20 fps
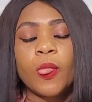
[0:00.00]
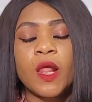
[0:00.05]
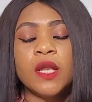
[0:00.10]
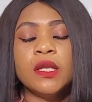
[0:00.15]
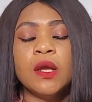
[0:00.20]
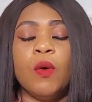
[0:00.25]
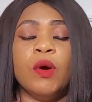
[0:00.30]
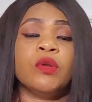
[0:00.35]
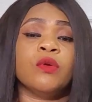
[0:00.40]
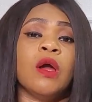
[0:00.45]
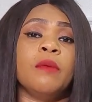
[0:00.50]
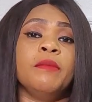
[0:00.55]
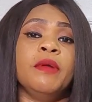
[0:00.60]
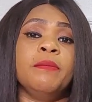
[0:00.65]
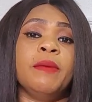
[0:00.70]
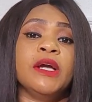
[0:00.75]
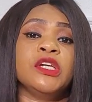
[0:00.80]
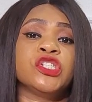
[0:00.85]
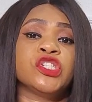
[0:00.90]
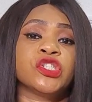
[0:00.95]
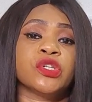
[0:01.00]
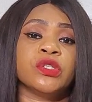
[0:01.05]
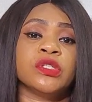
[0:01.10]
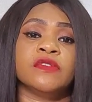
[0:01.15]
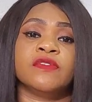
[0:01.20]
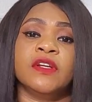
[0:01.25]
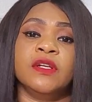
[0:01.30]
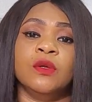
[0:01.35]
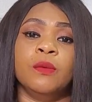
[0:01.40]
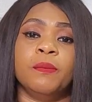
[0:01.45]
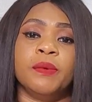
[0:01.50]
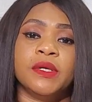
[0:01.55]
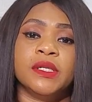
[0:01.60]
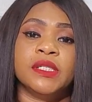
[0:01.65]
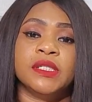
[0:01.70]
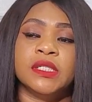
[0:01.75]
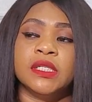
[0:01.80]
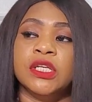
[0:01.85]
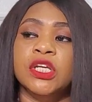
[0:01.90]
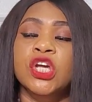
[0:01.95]
Now, what do I mean by short
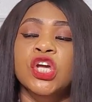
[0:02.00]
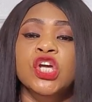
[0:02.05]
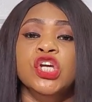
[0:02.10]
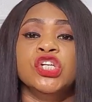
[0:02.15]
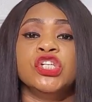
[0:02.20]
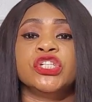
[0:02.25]
developers D?